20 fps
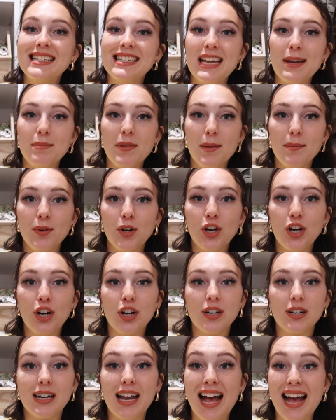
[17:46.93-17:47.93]
tip
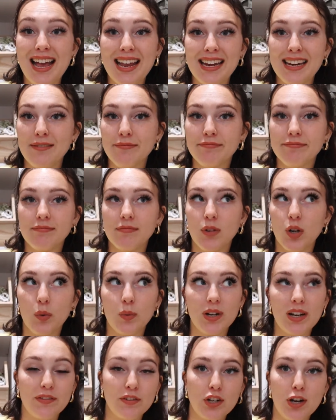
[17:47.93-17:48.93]
number 9, or
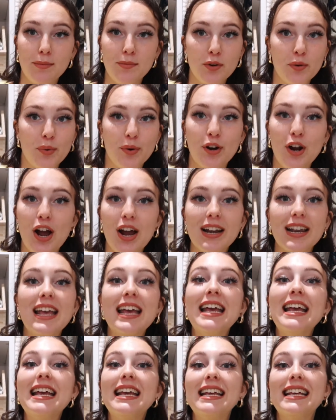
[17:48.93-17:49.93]
whatever number we're on,
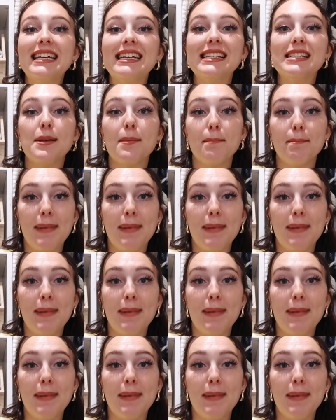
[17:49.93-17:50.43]
is